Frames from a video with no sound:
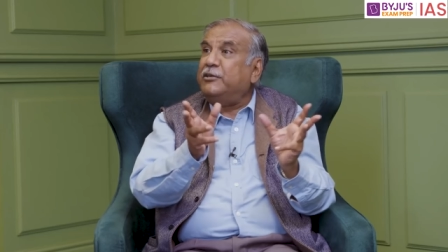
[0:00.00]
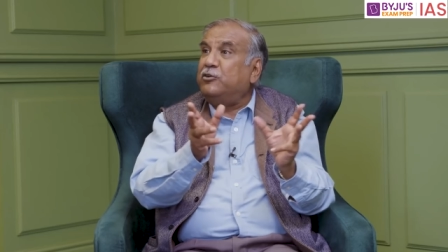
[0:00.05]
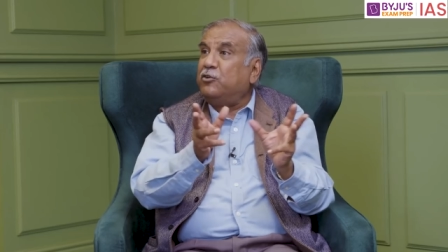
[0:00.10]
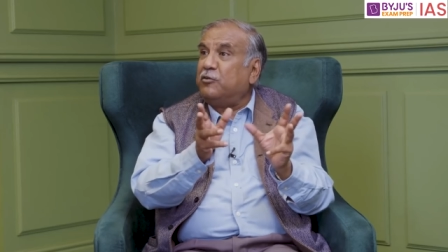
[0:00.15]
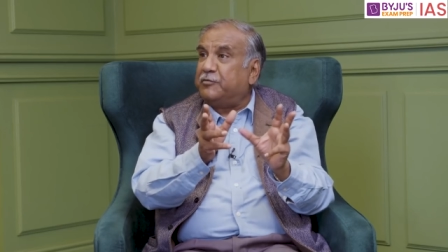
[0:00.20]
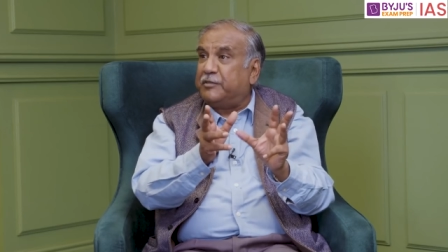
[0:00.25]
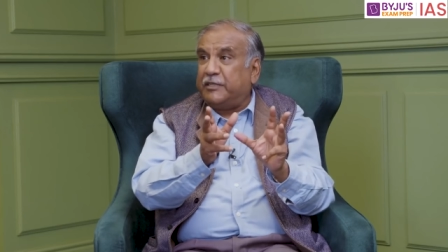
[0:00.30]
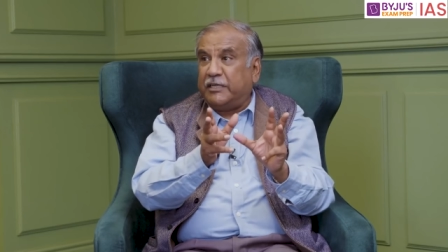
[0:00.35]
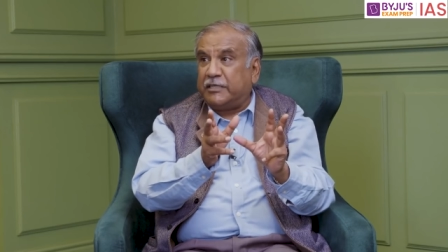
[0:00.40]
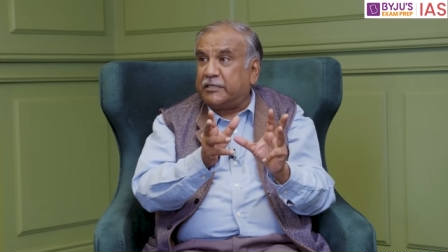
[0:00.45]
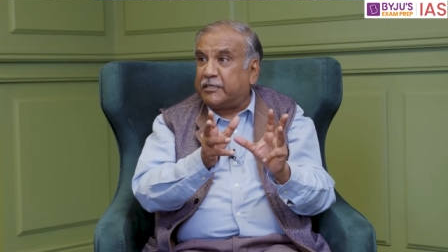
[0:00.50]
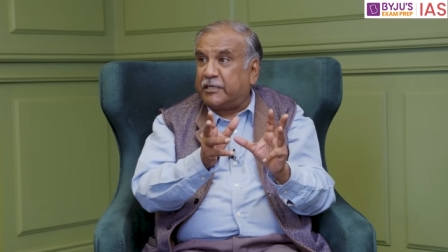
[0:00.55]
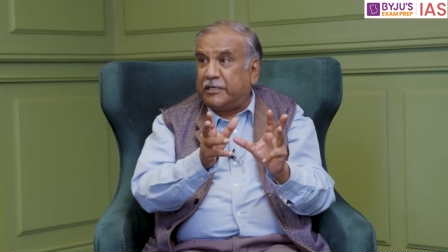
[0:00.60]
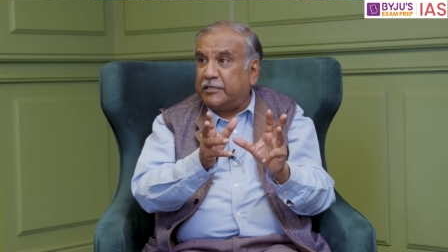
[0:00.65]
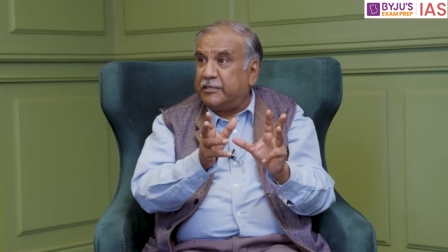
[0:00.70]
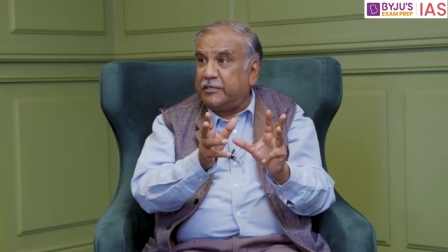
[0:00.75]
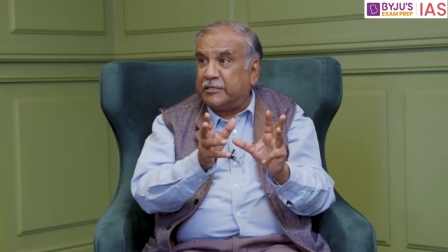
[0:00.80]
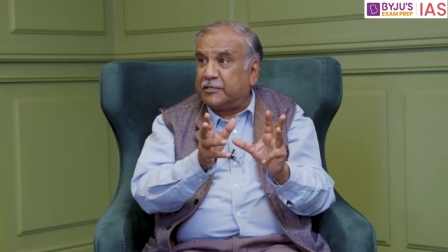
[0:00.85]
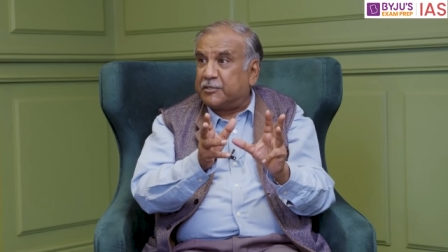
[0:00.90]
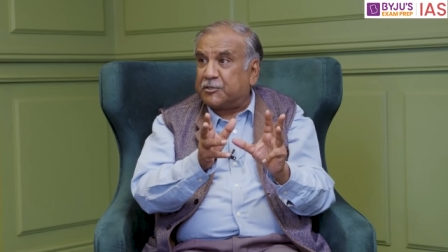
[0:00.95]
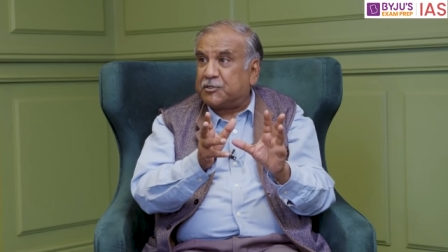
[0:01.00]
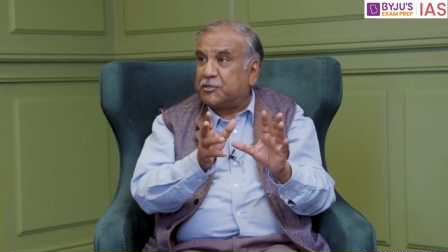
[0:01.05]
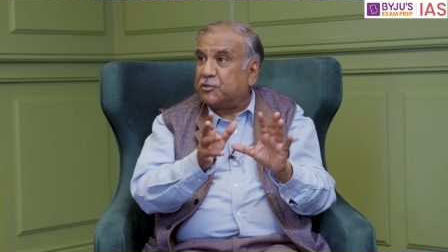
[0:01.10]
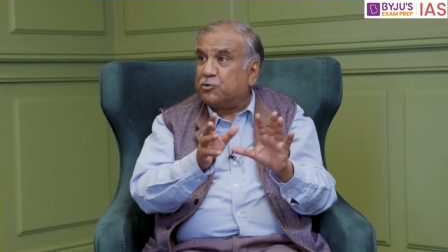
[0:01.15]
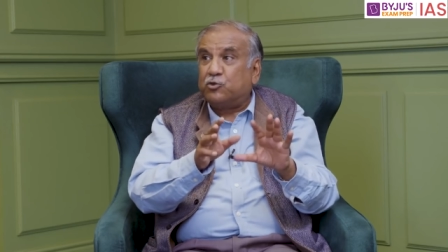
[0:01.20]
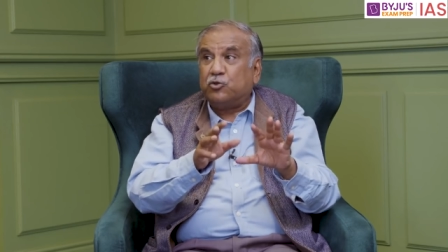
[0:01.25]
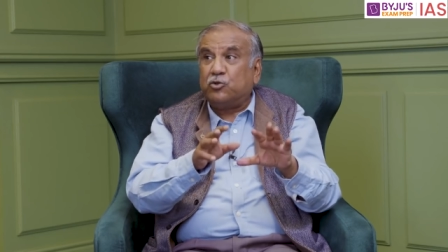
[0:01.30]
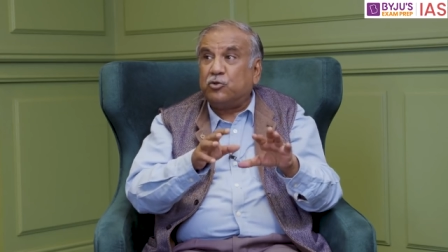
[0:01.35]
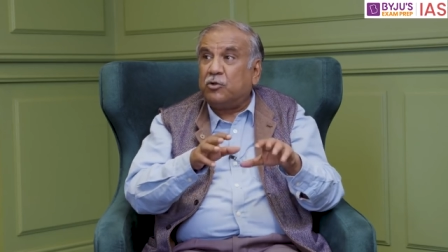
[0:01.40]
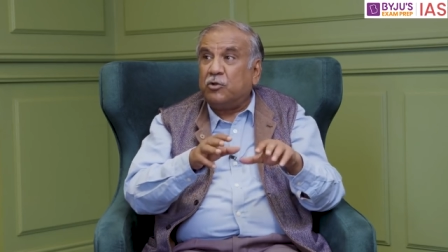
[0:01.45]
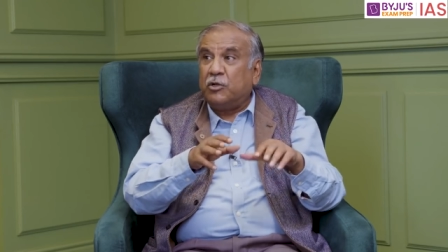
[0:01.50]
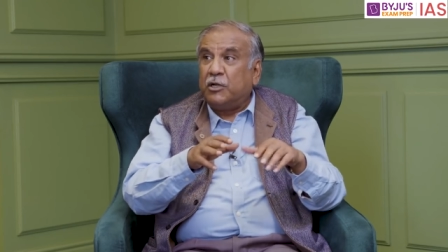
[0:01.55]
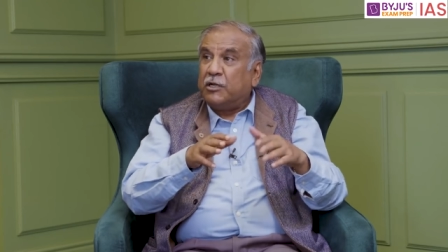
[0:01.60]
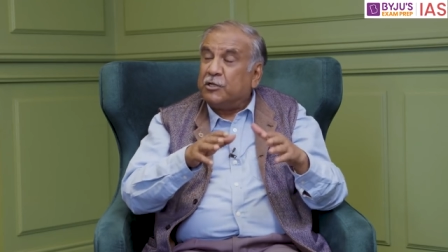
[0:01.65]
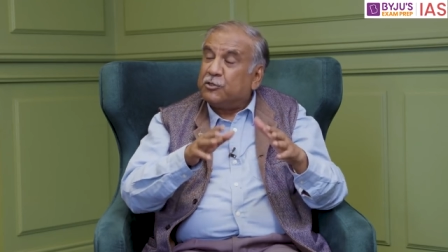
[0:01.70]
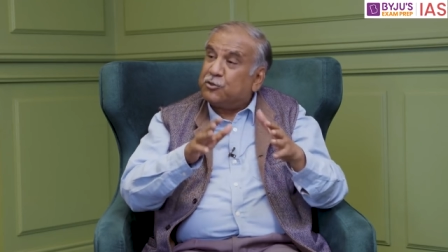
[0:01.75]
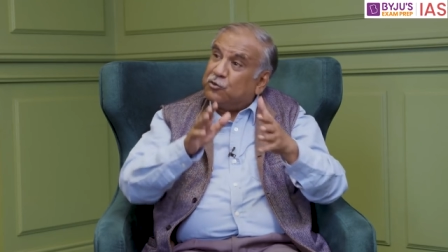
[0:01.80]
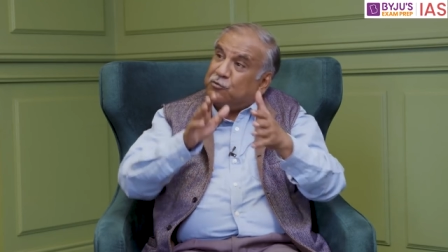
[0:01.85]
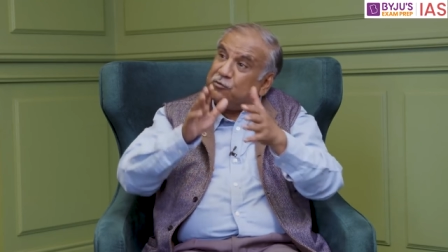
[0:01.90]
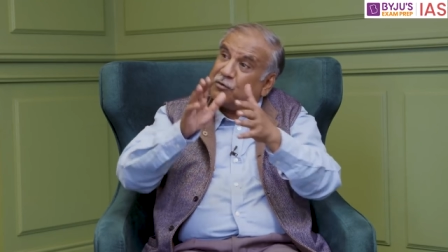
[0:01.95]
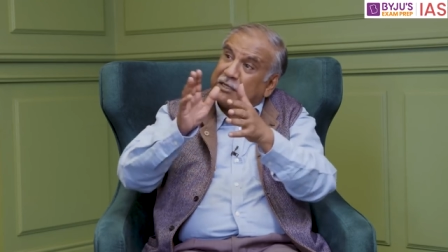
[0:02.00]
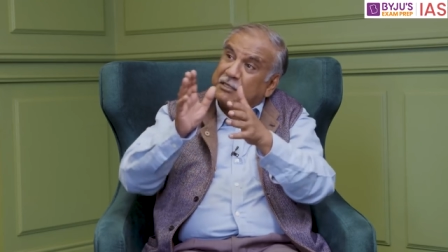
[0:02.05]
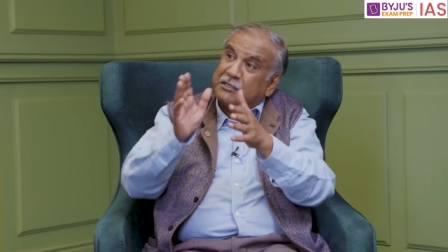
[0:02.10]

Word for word: end of their careers. So,